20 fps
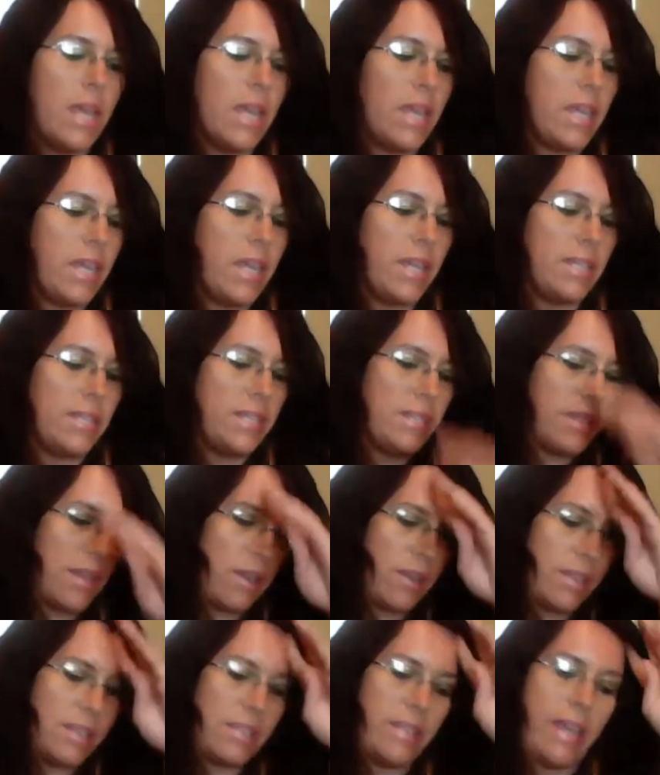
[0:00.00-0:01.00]
He kisses
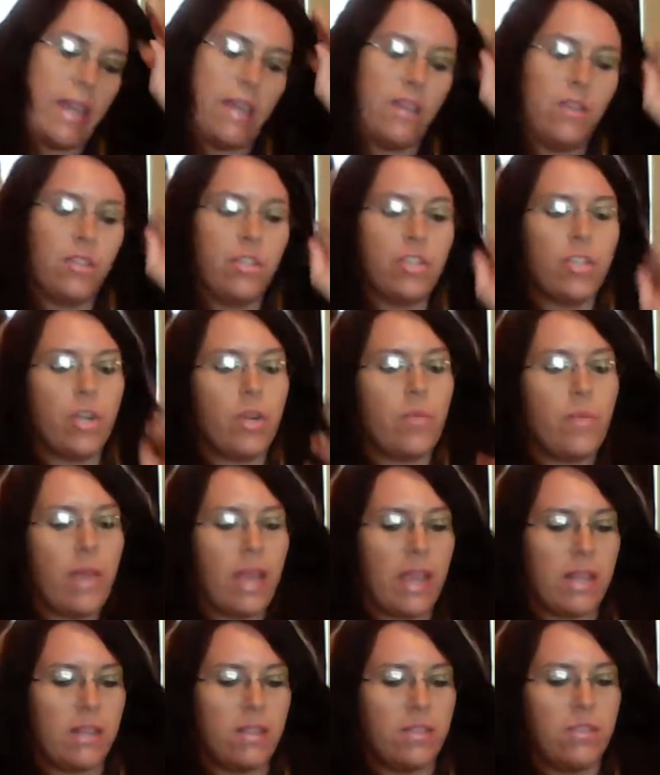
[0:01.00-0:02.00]
Alcazette,
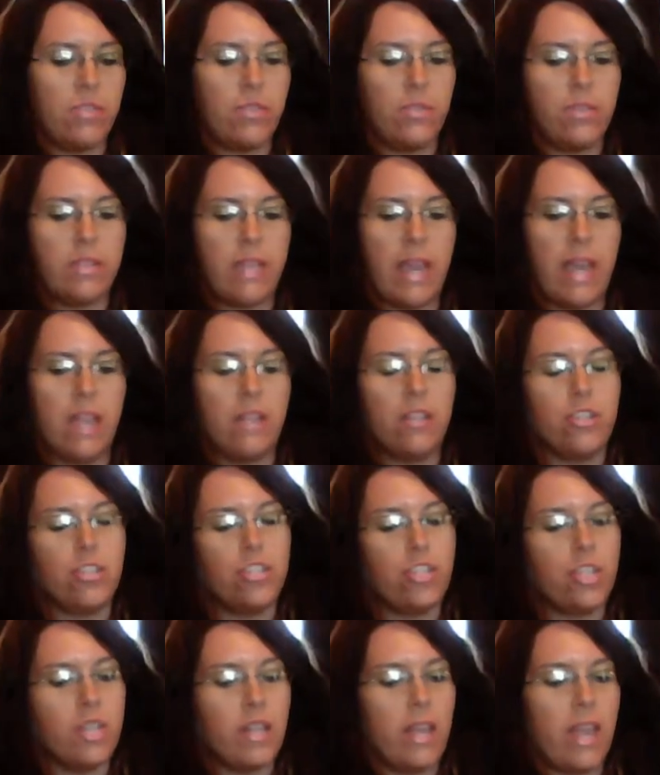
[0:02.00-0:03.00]
Charmaine, Suzette,
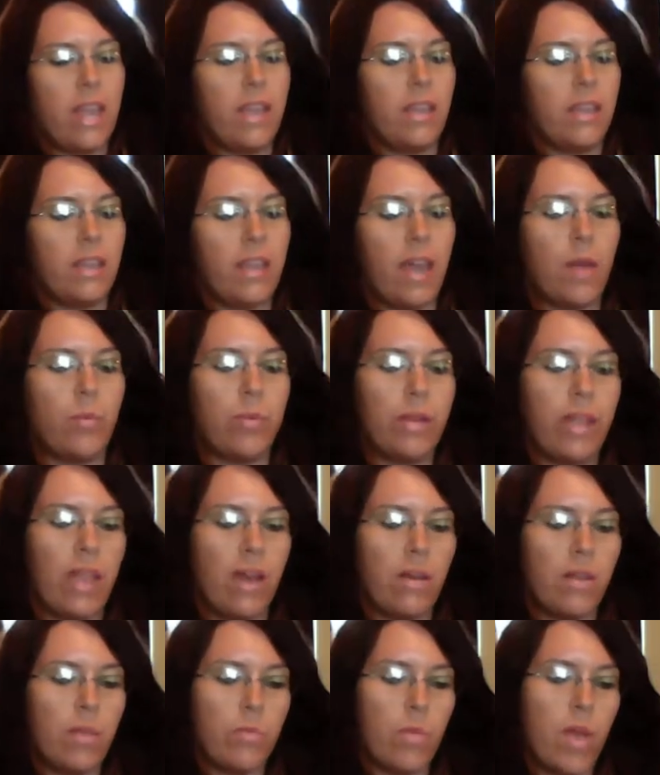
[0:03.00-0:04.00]
Jeanette,
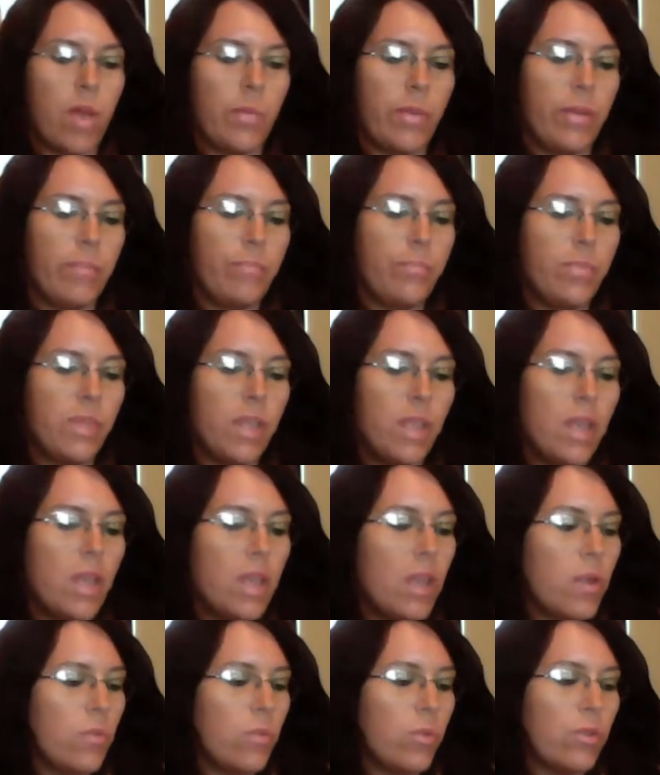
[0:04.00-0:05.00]
Gabrielle, and Mama.
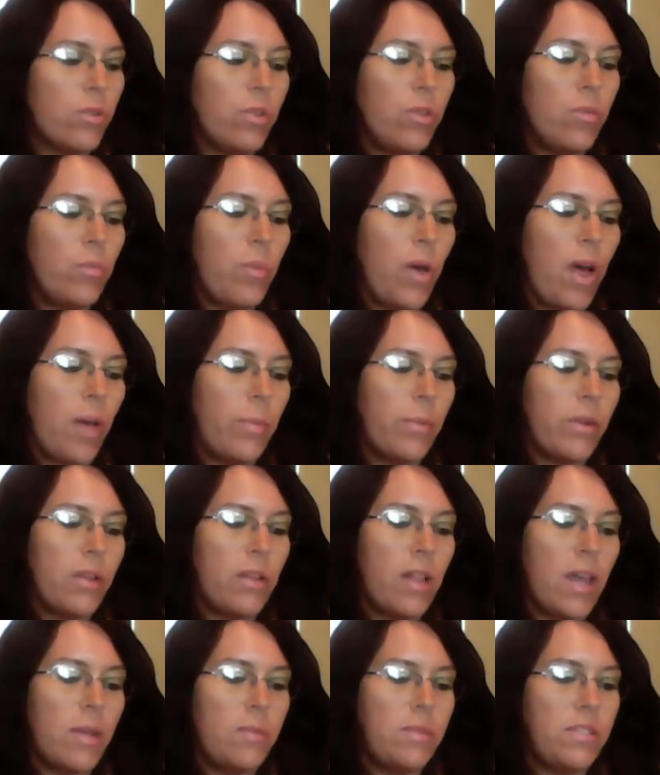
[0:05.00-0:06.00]
Below, Papa
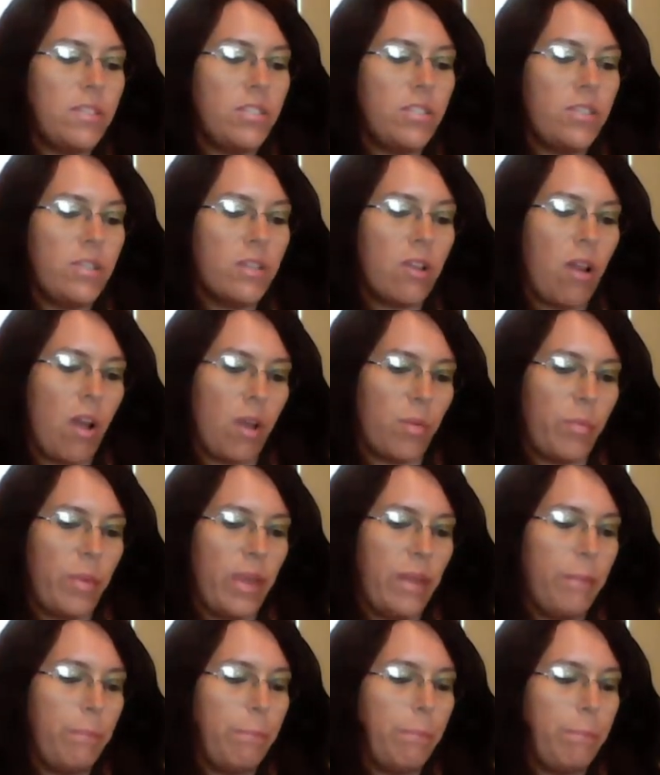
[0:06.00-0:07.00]
climbs into the
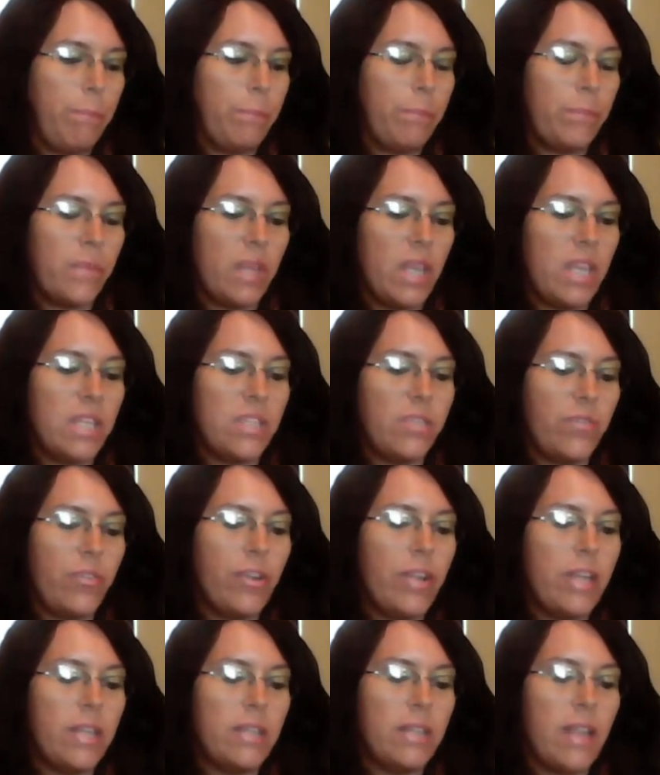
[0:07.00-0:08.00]
cockpit. His
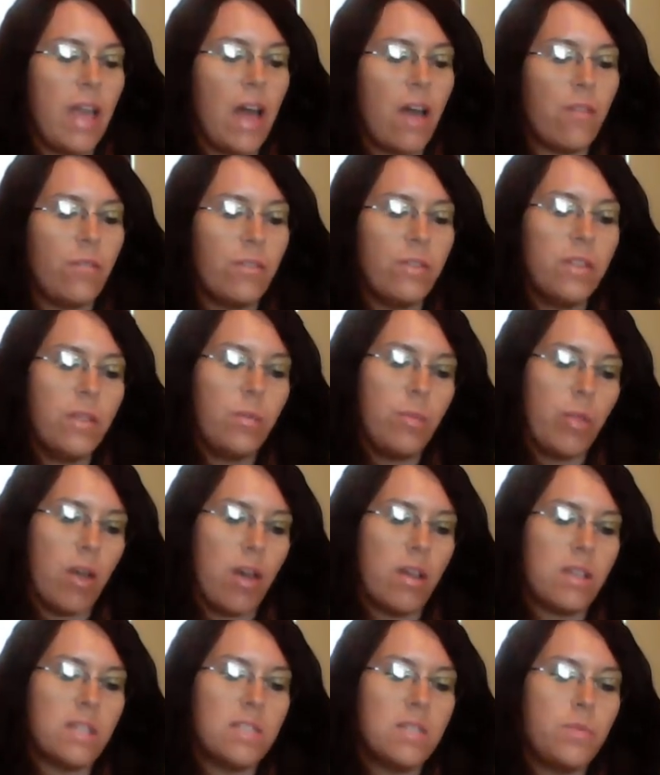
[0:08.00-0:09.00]
friend, Alfred
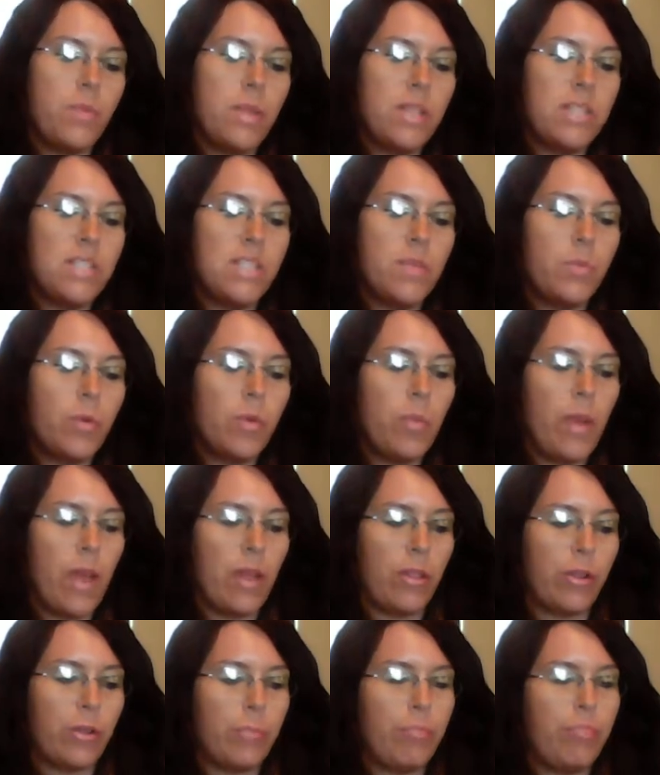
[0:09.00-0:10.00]
Leblanc, spins the
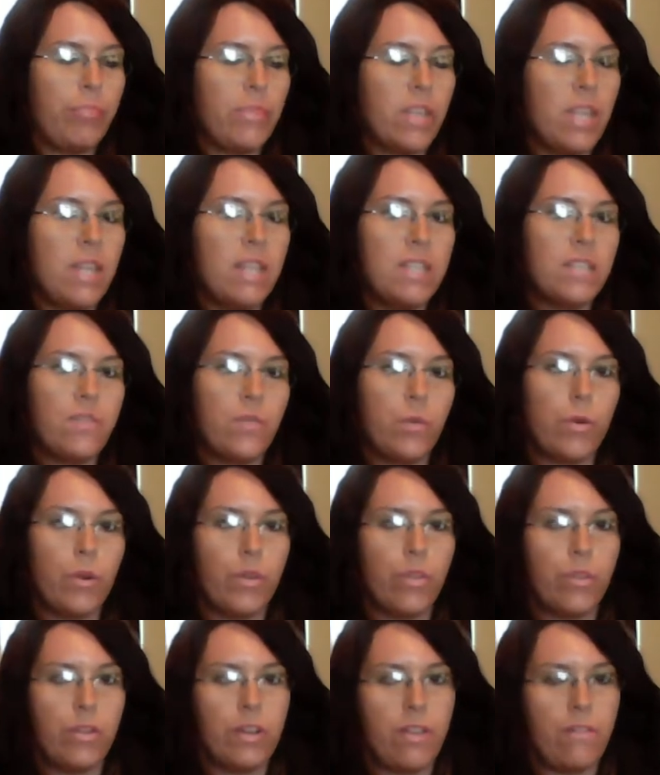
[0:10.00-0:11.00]
propeller. It is
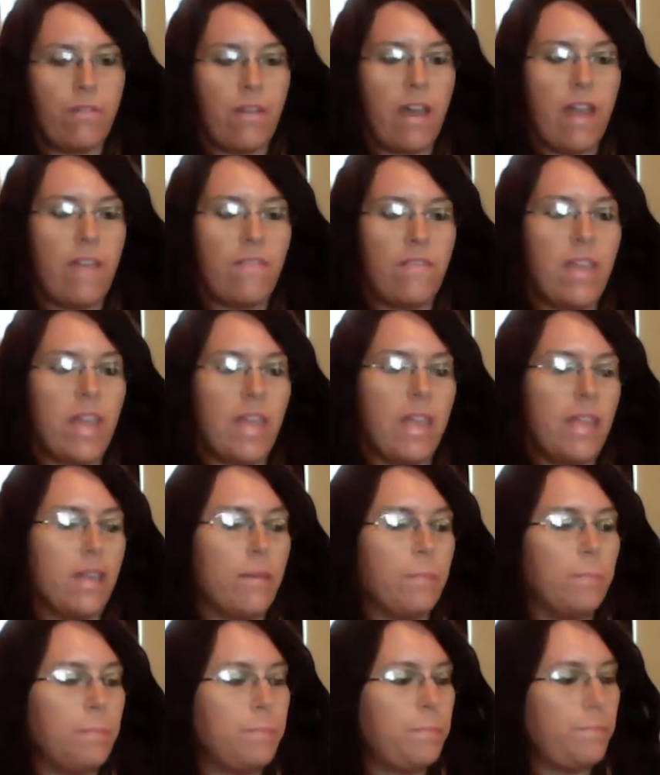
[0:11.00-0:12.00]
4:35
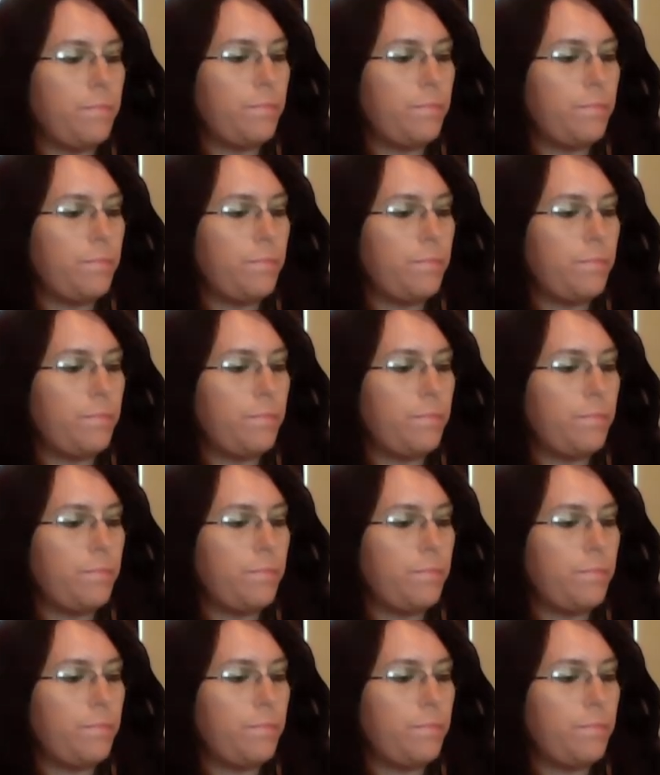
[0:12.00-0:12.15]
a.m.